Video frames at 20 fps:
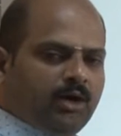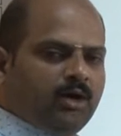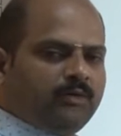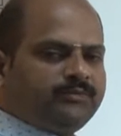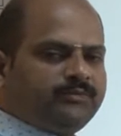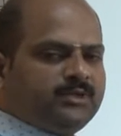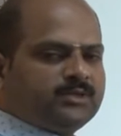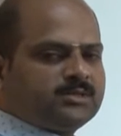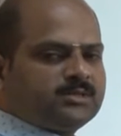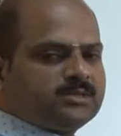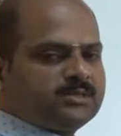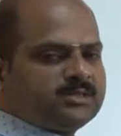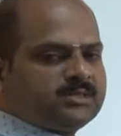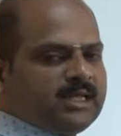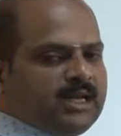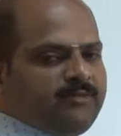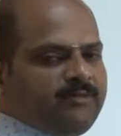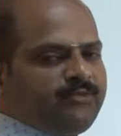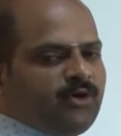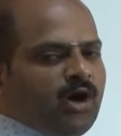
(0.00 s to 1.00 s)
of this
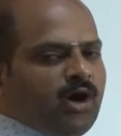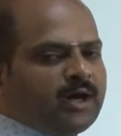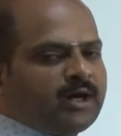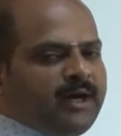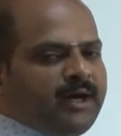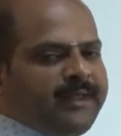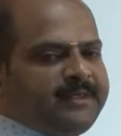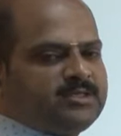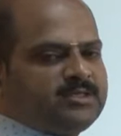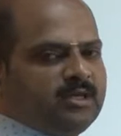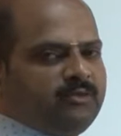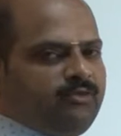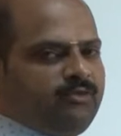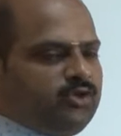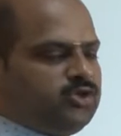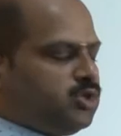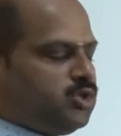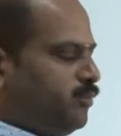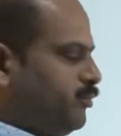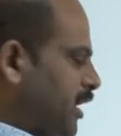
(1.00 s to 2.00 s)
self organizing
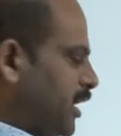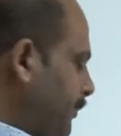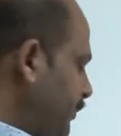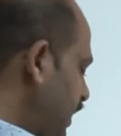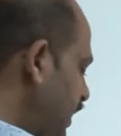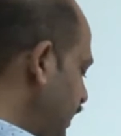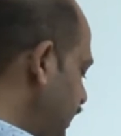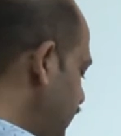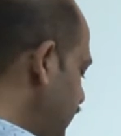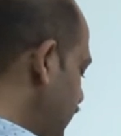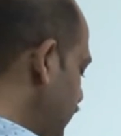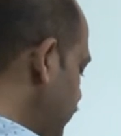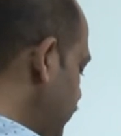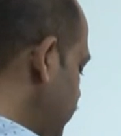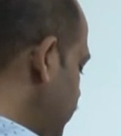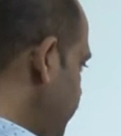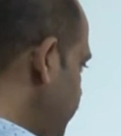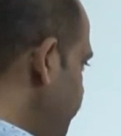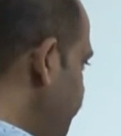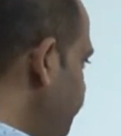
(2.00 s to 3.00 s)
feature map
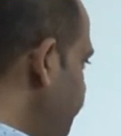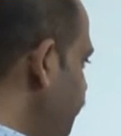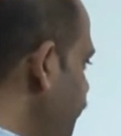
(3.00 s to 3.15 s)
algorithm.